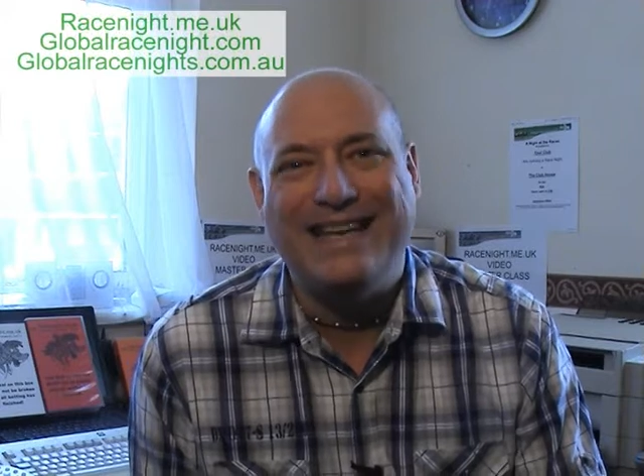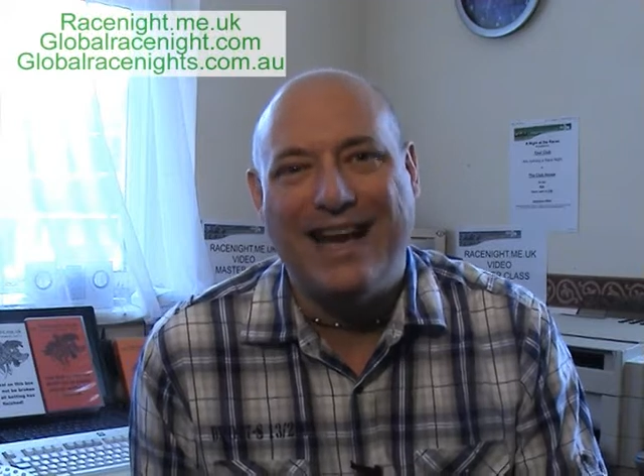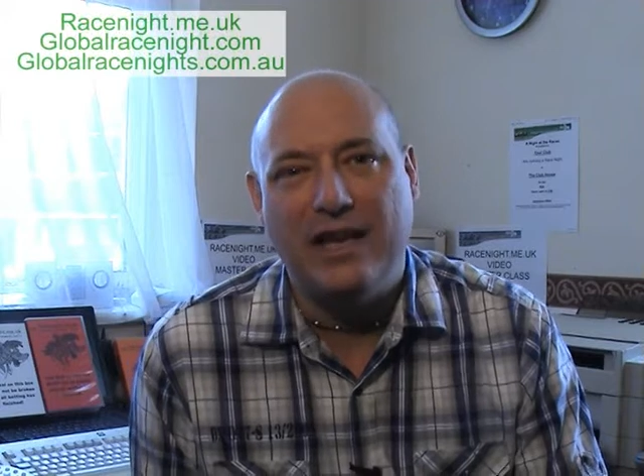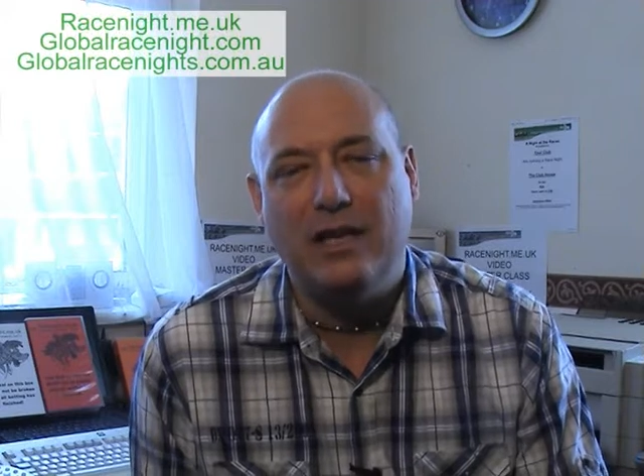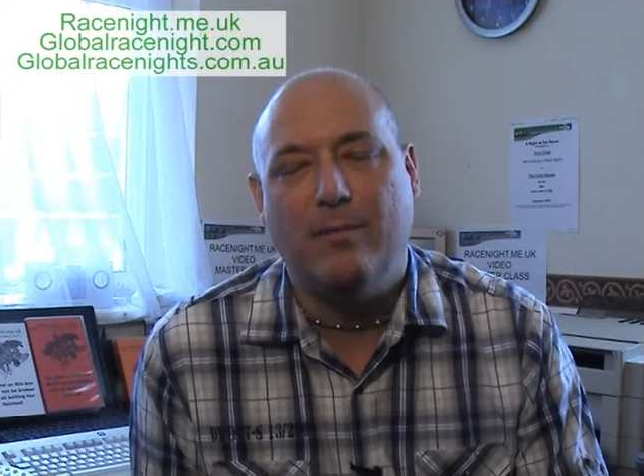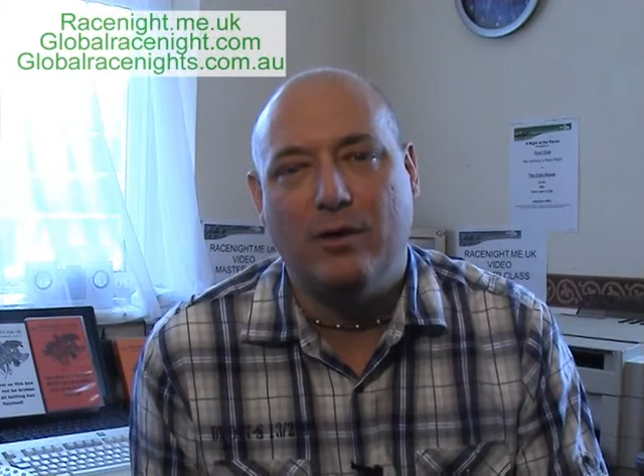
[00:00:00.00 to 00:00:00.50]

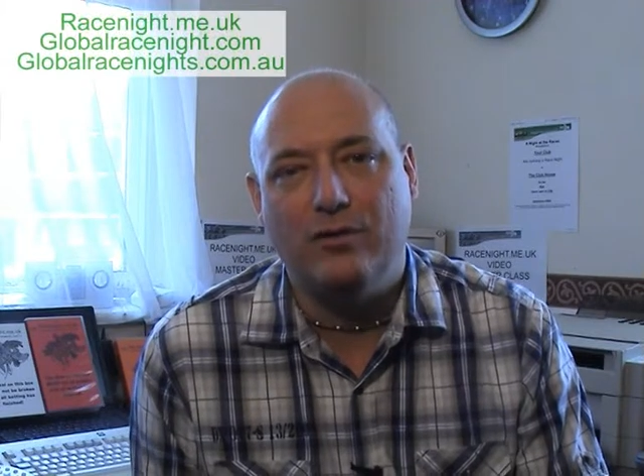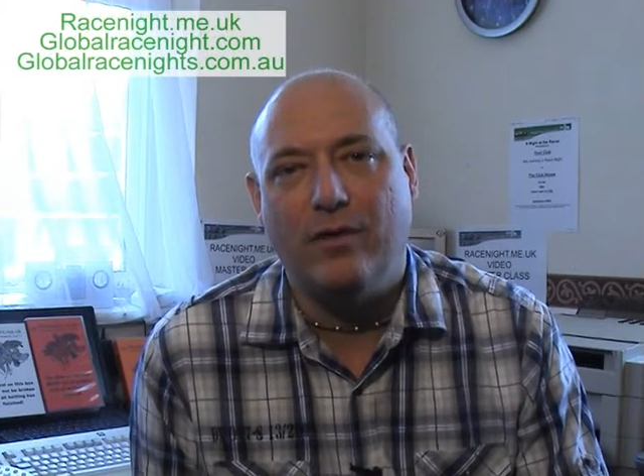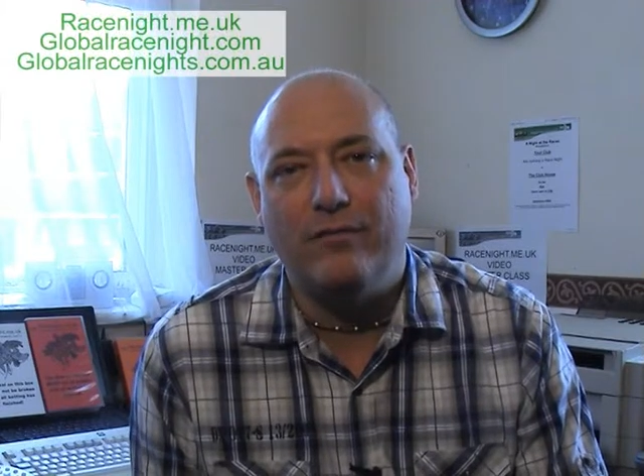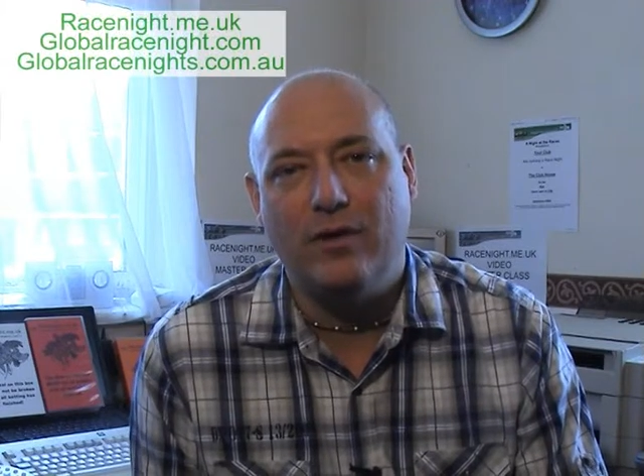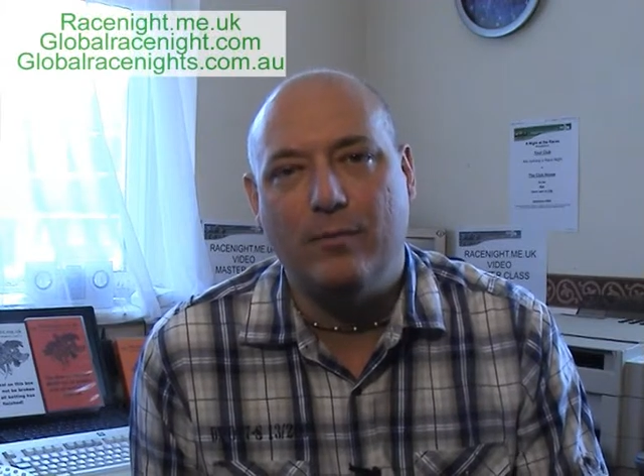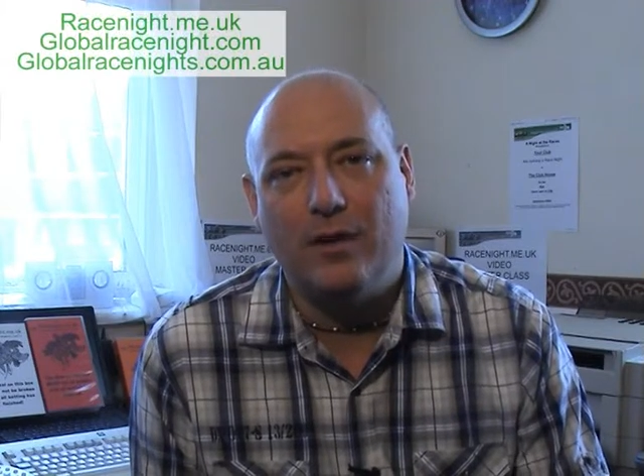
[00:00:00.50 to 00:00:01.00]
gain the most
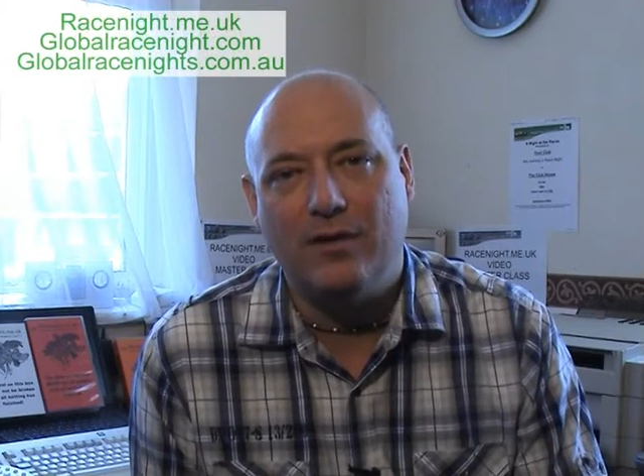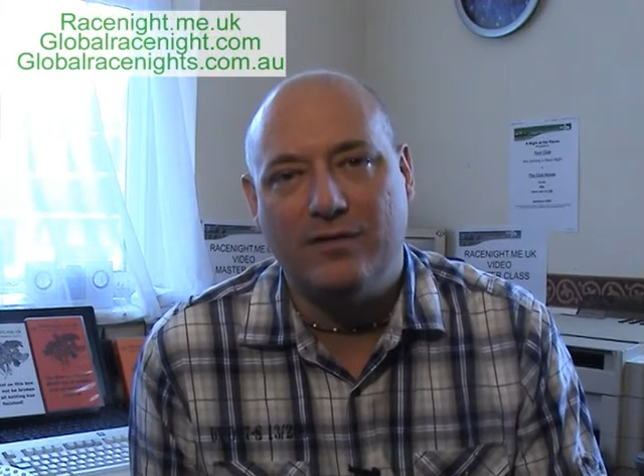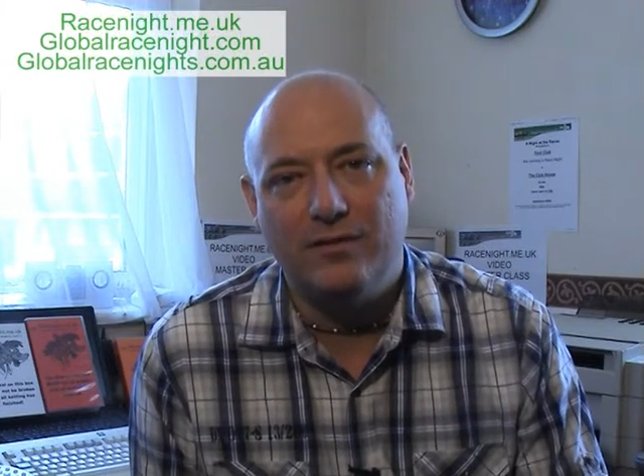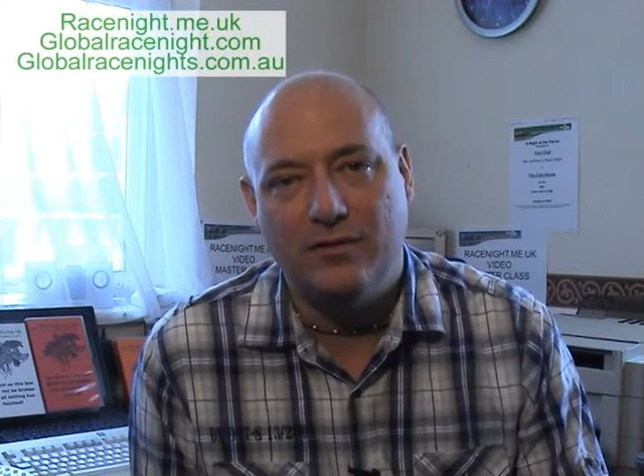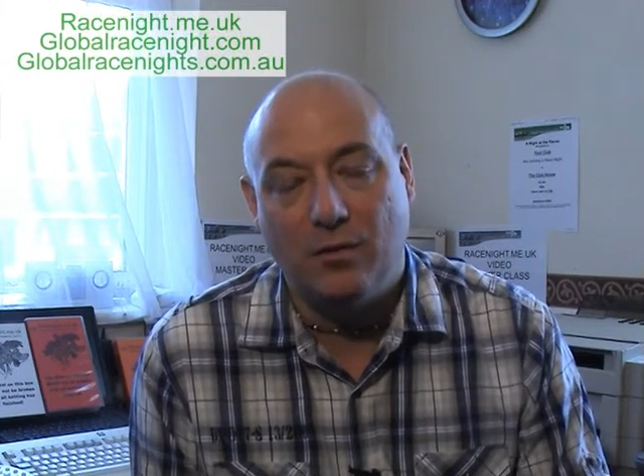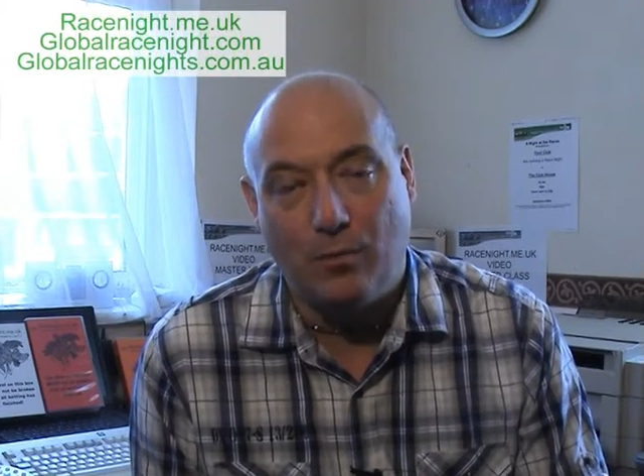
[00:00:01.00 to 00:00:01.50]
revenue
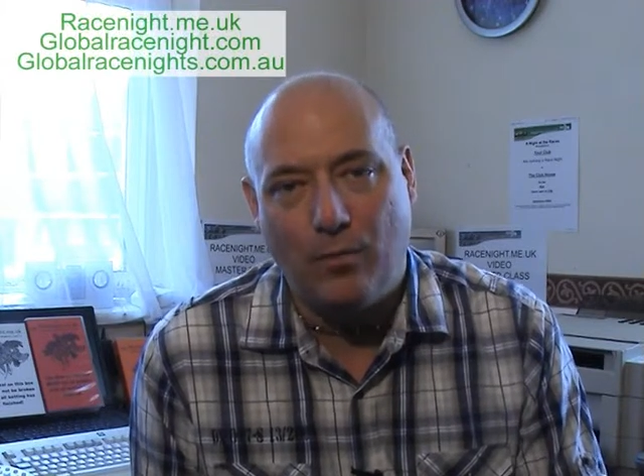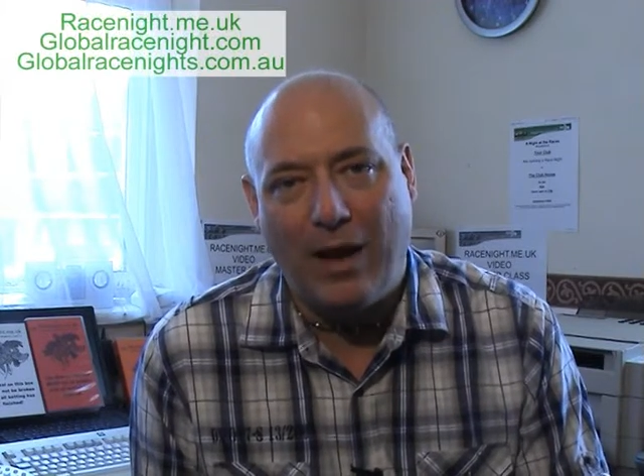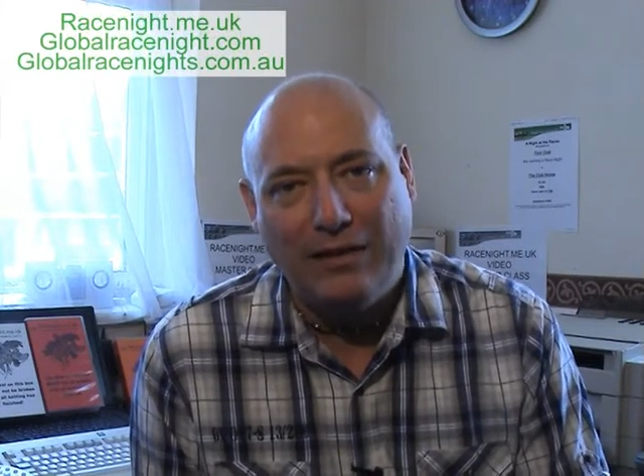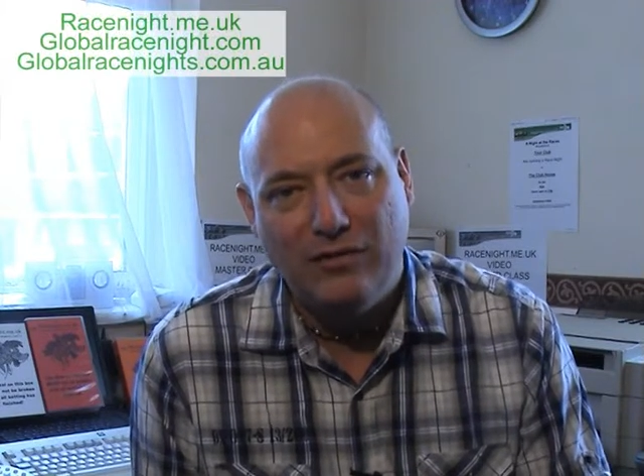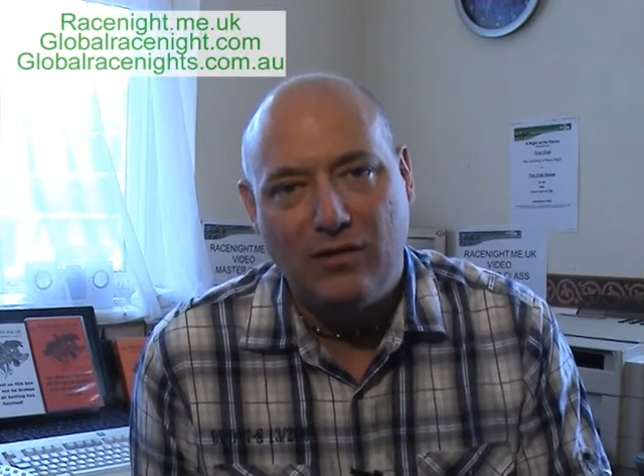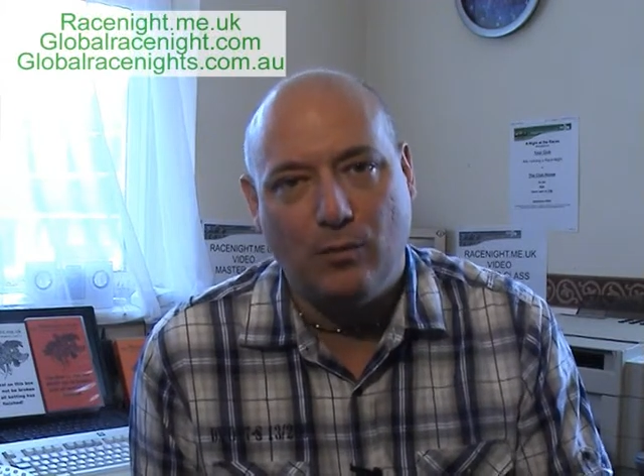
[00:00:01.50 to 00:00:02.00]
because
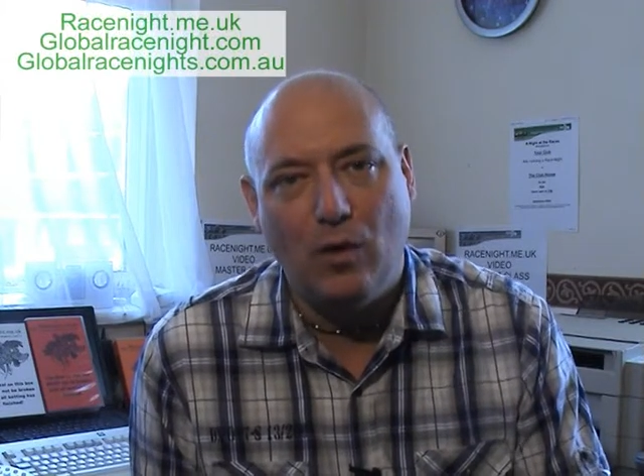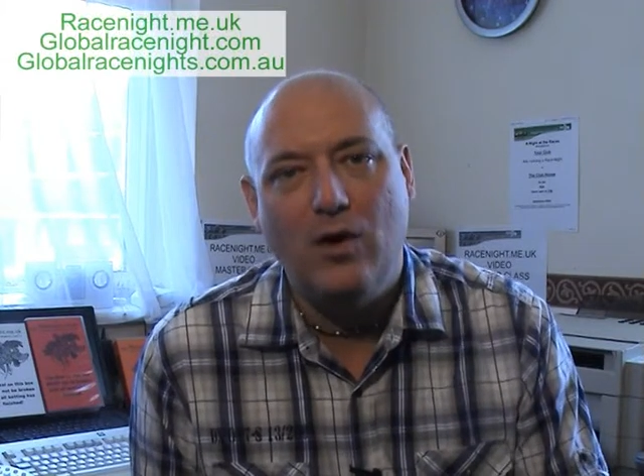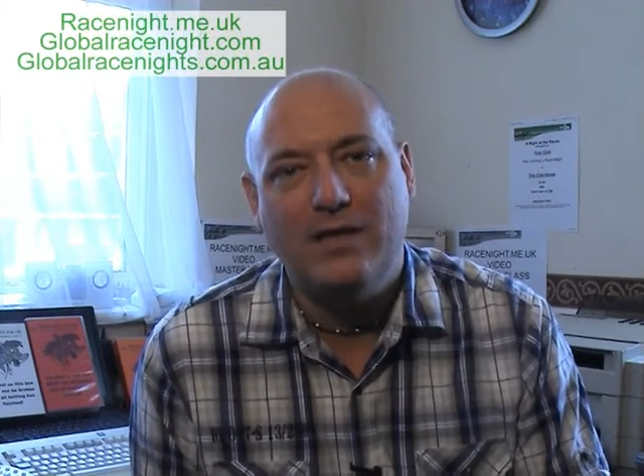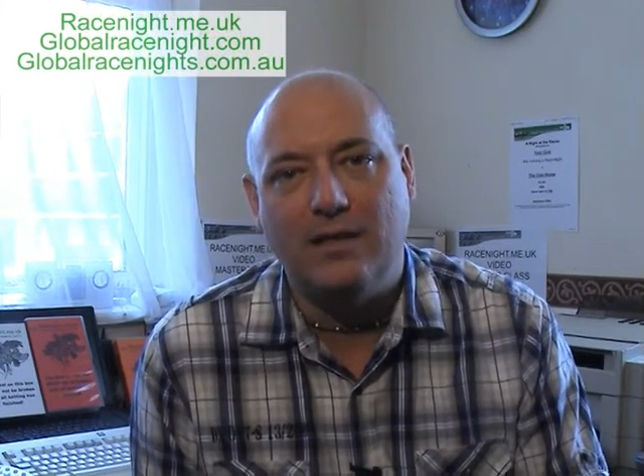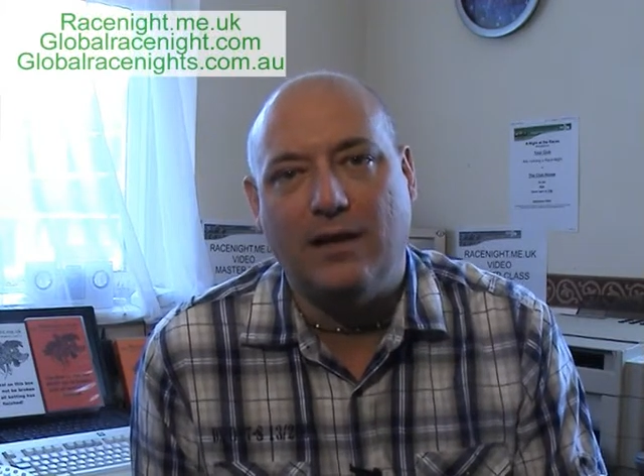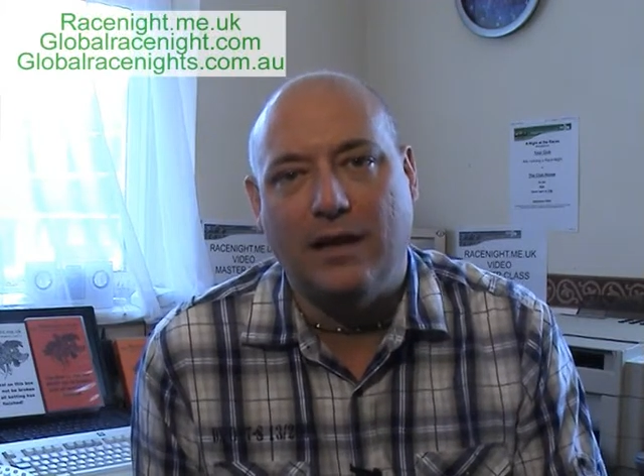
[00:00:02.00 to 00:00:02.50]

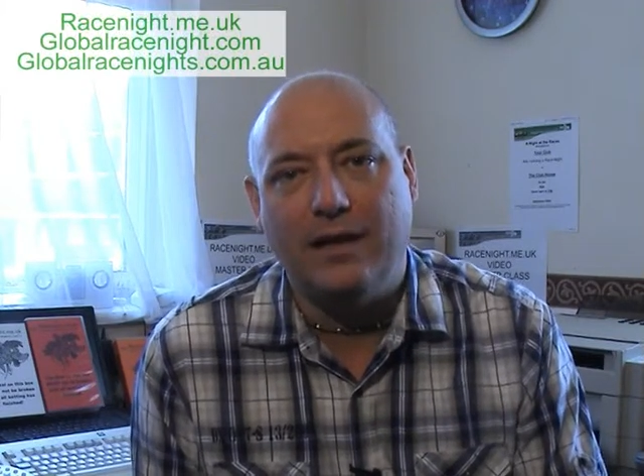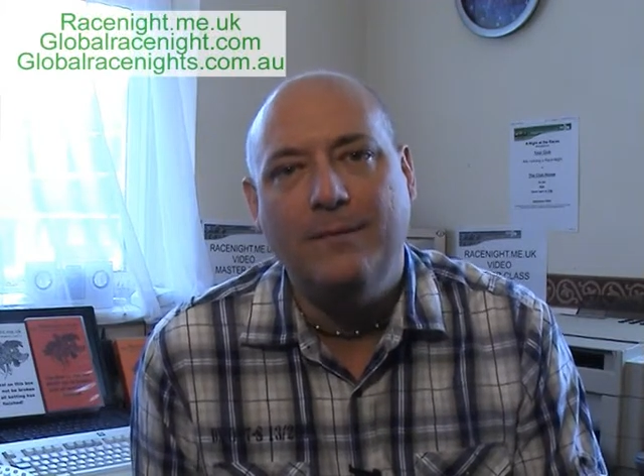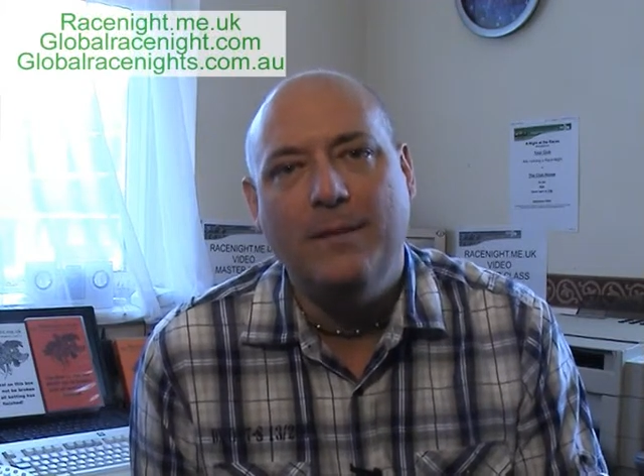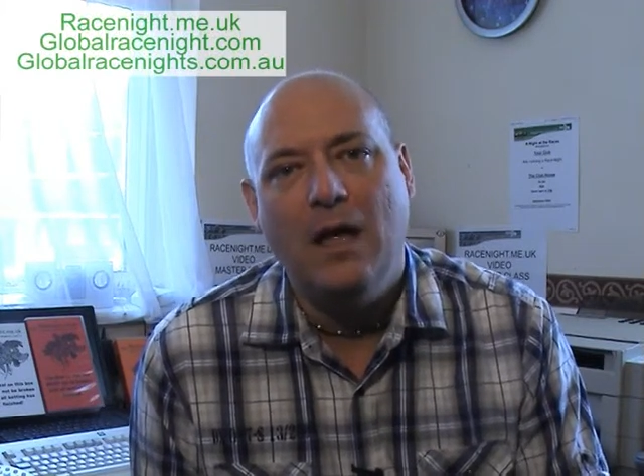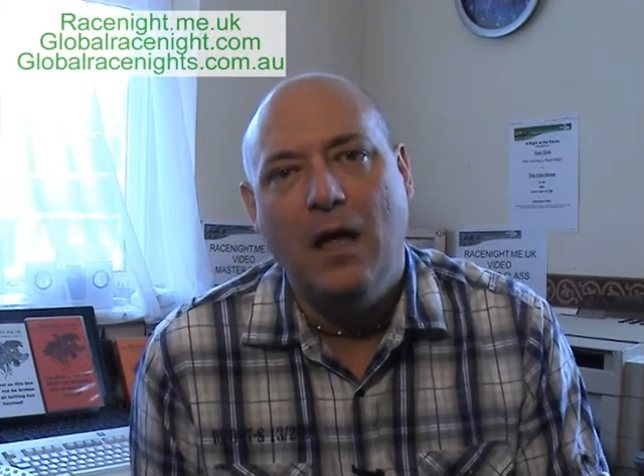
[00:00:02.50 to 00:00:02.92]
unsurprisingly